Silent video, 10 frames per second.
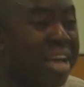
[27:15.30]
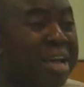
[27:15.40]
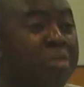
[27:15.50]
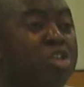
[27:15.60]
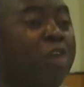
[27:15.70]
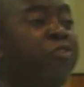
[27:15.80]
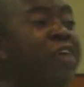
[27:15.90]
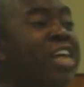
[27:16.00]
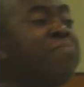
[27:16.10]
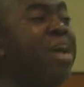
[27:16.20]
faith
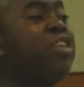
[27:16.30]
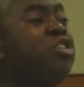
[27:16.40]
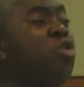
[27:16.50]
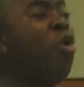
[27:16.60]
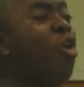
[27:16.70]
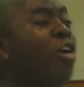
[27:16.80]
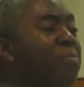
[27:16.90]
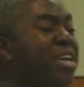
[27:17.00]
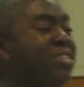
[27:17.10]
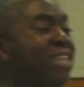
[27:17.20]
made you whole means that
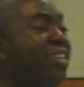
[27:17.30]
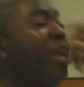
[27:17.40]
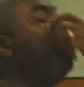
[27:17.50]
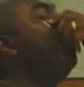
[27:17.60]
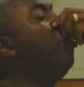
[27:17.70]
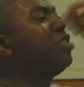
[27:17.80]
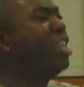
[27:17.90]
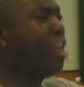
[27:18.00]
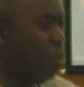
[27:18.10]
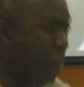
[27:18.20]
the nose grew
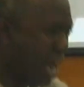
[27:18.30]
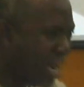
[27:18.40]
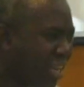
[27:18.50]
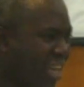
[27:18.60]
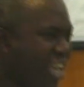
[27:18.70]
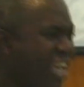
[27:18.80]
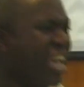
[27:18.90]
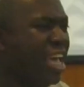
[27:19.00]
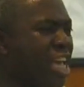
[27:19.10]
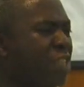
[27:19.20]
back. It
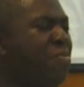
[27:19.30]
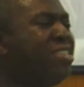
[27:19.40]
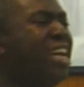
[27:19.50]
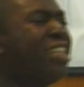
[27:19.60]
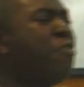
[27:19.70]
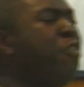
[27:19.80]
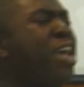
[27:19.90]
means that the fingers